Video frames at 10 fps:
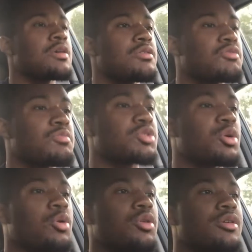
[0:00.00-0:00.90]
some
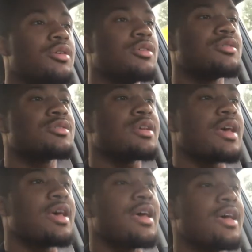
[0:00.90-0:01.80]
shoulders.
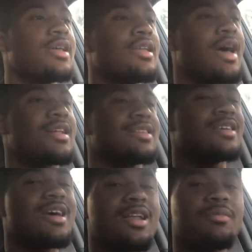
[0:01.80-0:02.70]
And at the
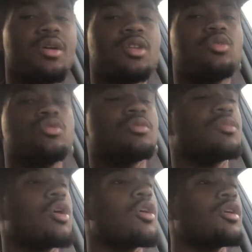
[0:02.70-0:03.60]
end, I'm gonna do some
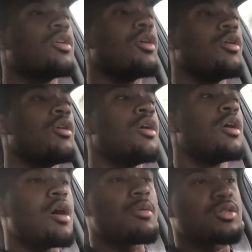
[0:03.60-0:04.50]
cardio.
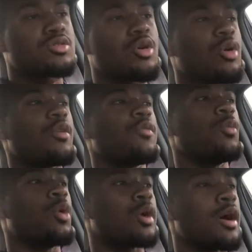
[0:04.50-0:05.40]
I'm gonna start off the
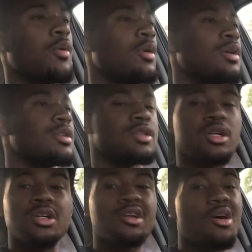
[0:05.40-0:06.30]
workout with the
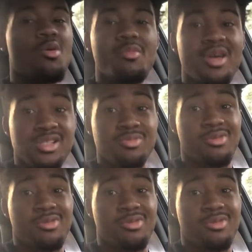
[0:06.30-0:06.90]
good old bench